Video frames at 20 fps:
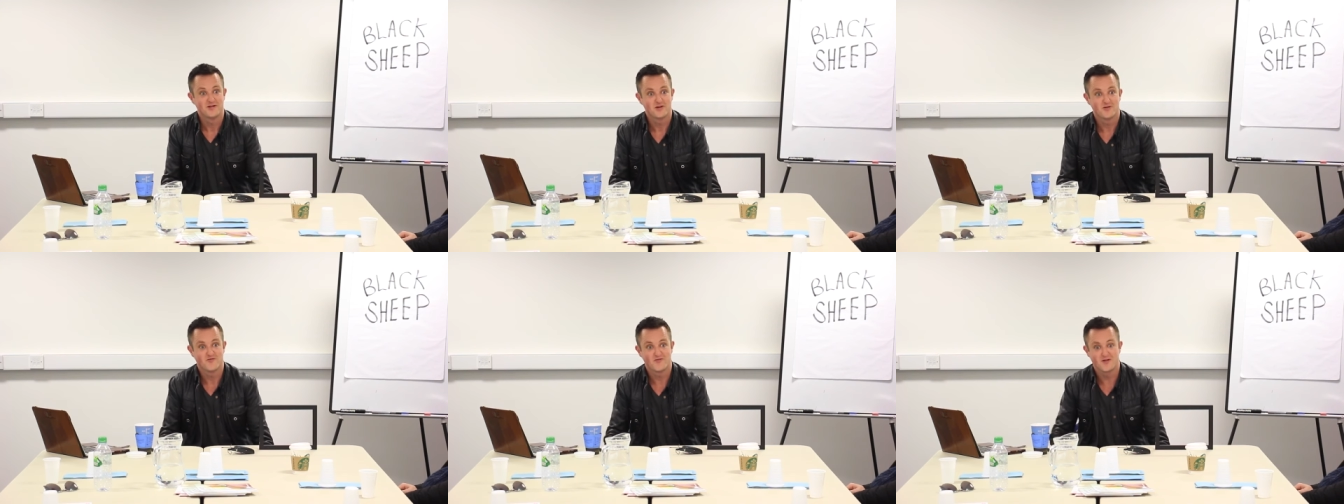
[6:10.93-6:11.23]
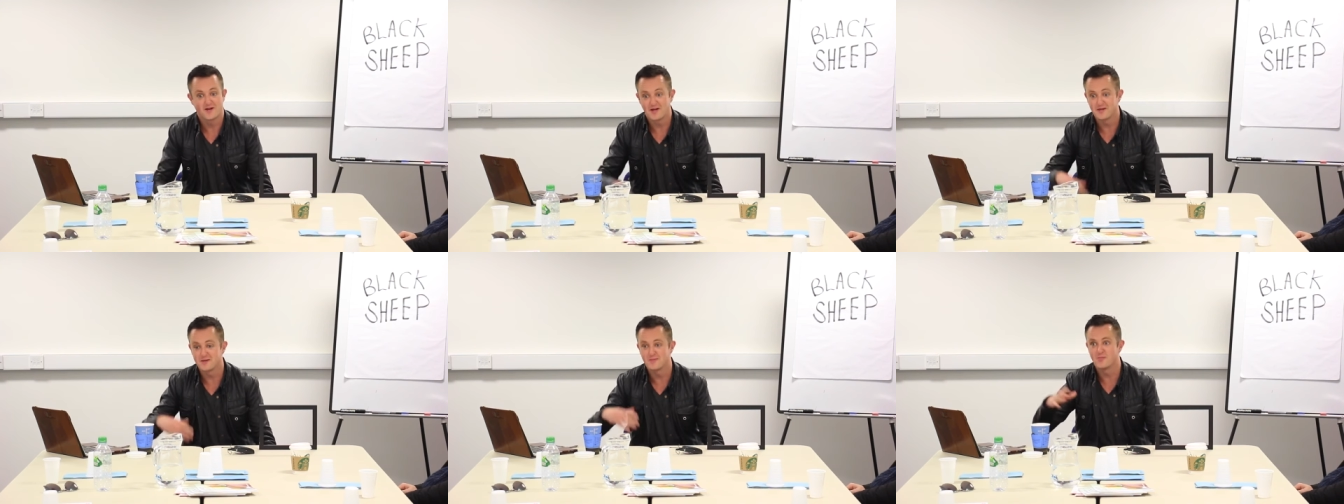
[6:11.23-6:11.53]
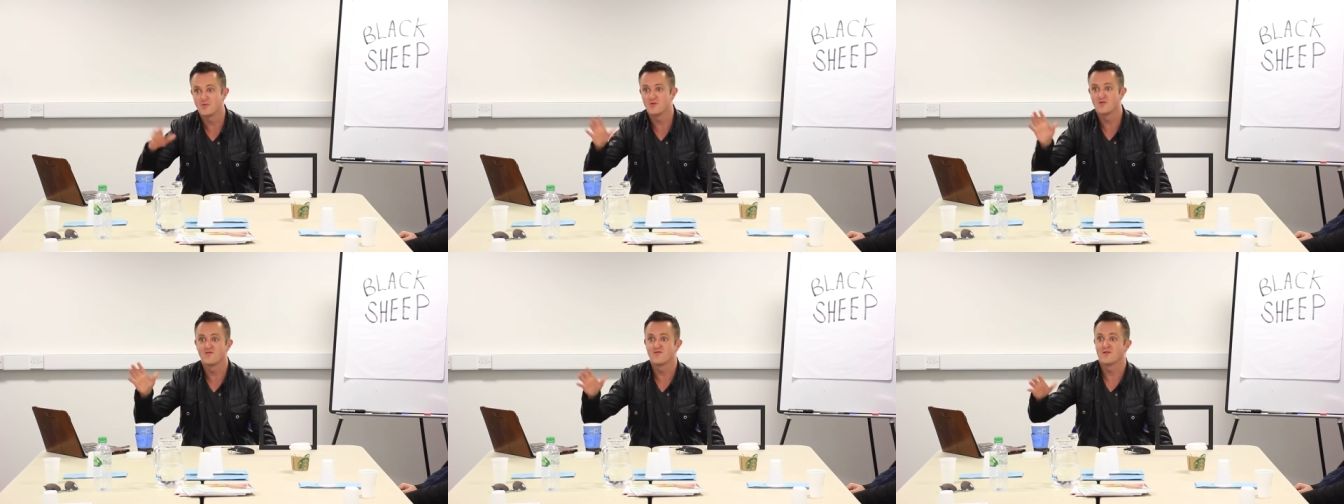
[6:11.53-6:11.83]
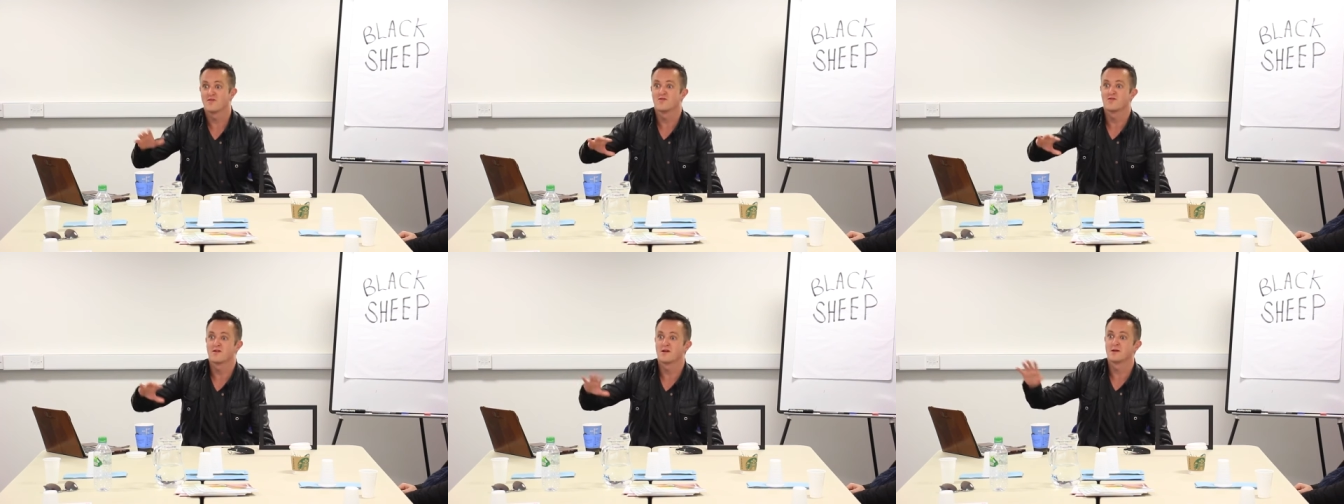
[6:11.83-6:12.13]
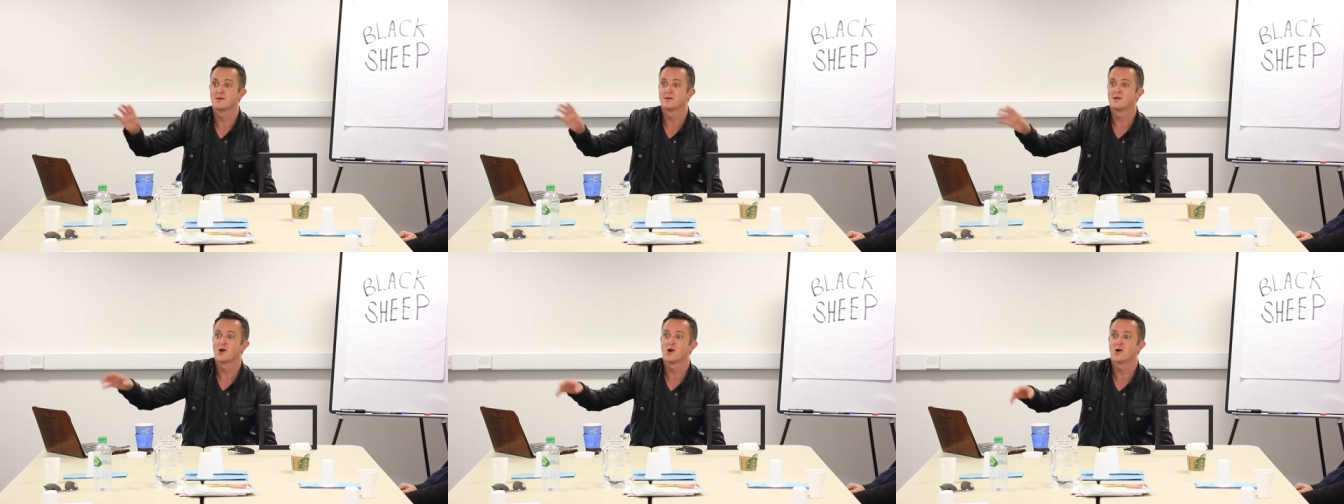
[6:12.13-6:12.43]
Not forget the boyfriend
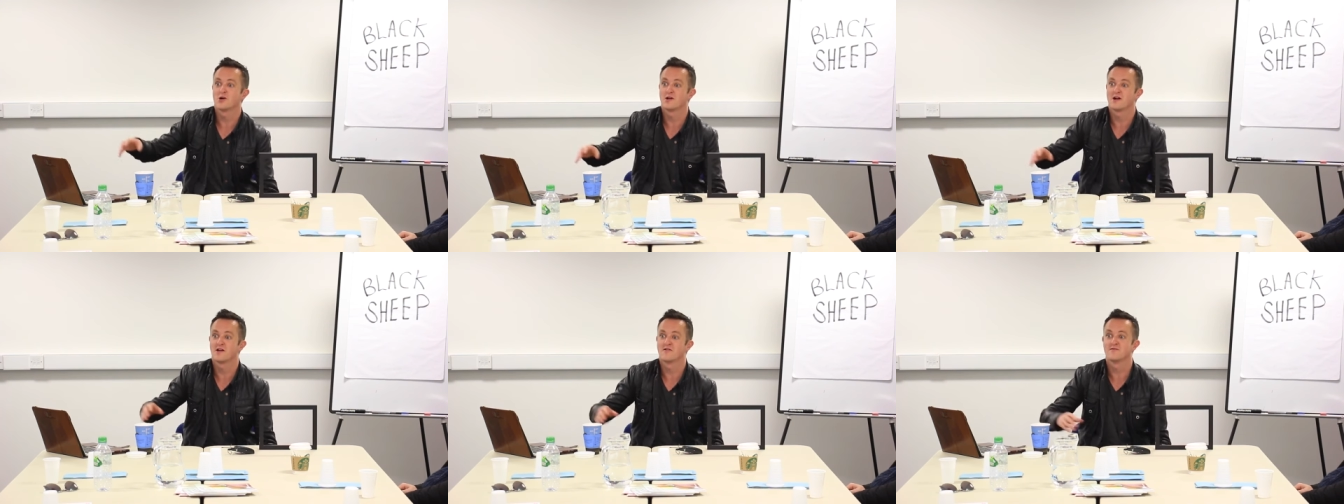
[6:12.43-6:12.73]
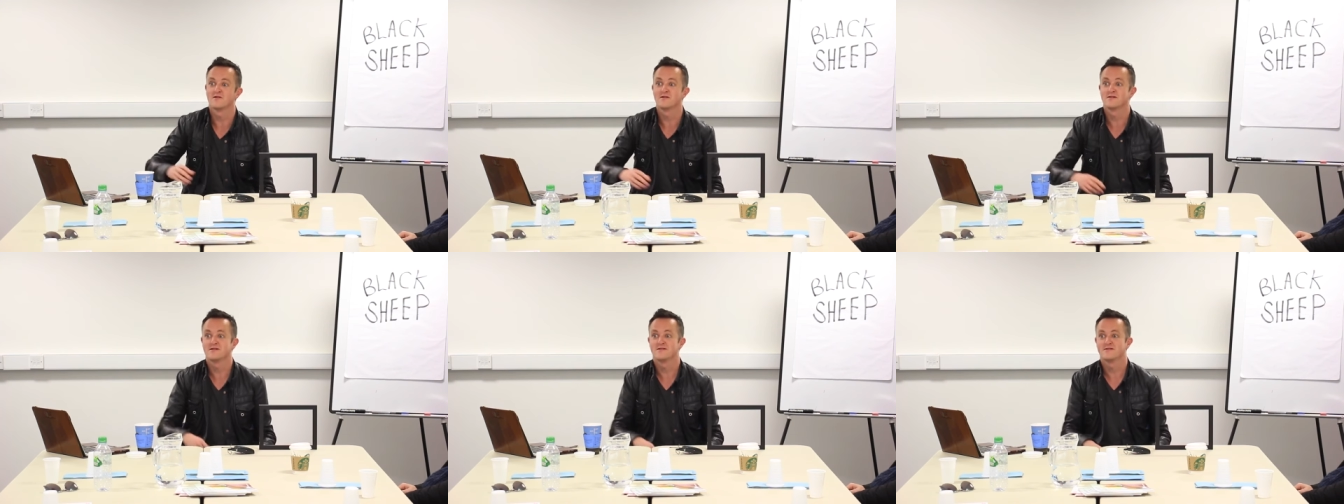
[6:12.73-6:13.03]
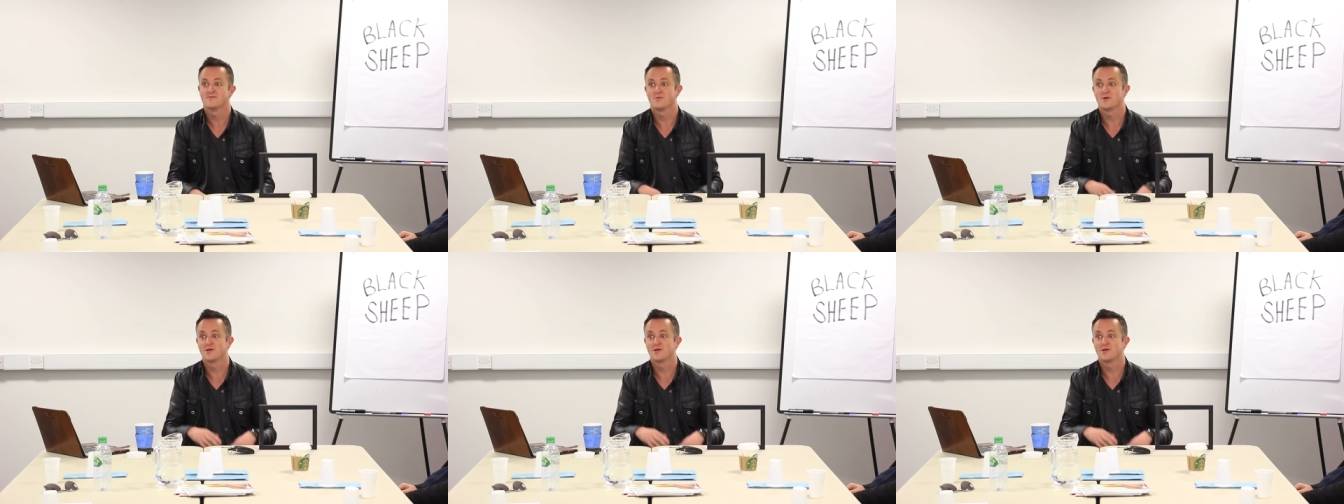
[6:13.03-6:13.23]
thing in the art gallery.